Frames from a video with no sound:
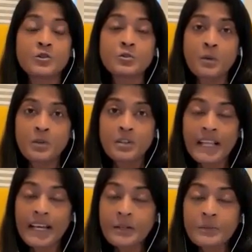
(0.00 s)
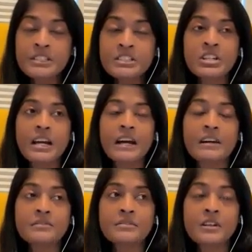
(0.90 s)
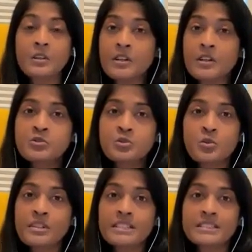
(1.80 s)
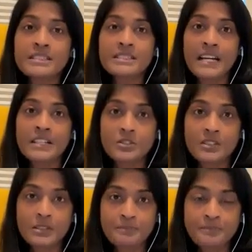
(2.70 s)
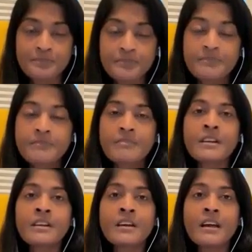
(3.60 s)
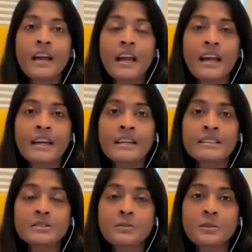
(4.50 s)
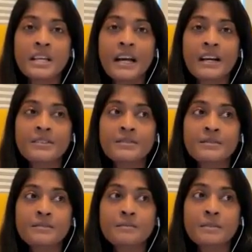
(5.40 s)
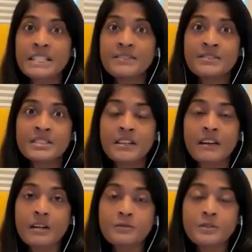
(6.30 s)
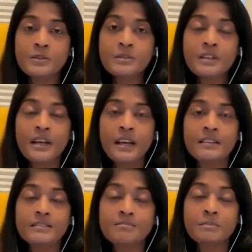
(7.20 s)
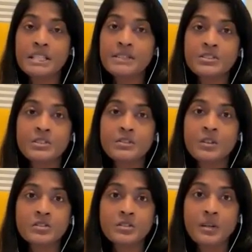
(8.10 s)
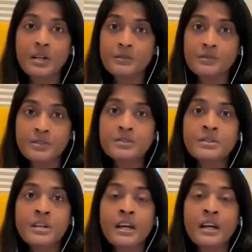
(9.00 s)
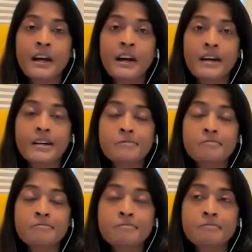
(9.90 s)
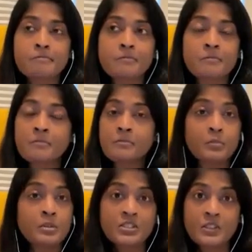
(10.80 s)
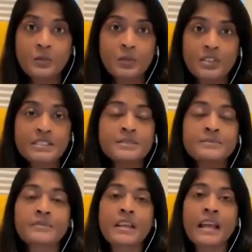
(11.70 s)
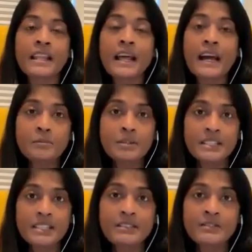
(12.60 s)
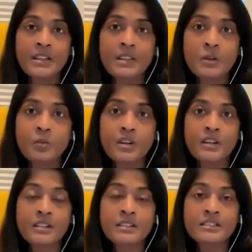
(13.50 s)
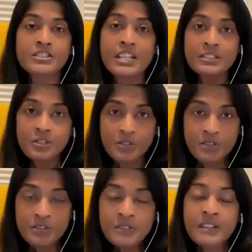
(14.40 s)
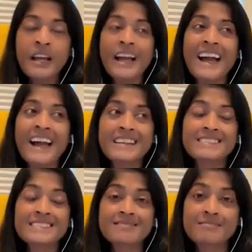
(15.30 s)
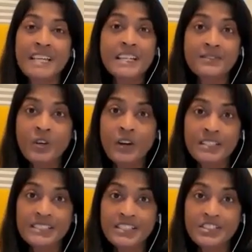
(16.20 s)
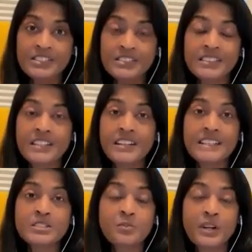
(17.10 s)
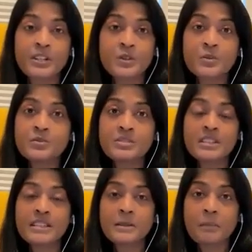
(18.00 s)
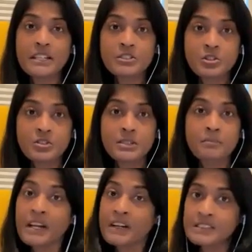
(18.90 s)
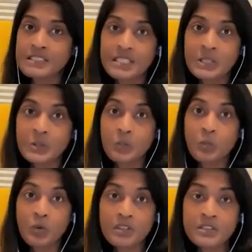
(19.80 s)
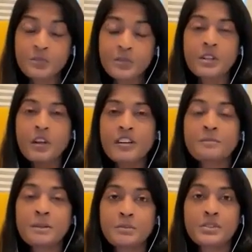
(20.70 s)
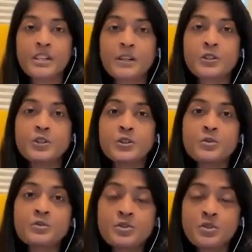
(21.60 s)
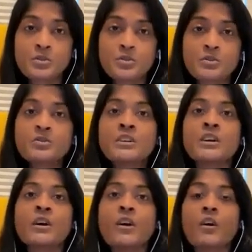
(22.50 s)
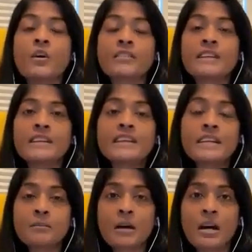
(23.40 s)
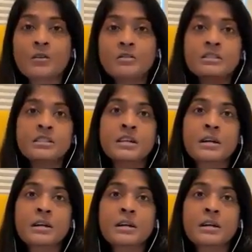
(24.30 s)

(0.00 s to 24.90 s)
spoken language have a lot of stories attached to them. And we have beliefs that are helpful and beliefs that are not so helpful with certain words. And I believe the word gentle has negative connotations, at least when used in the mainstream parenting worlds, with a lot of people that are new to or thinking about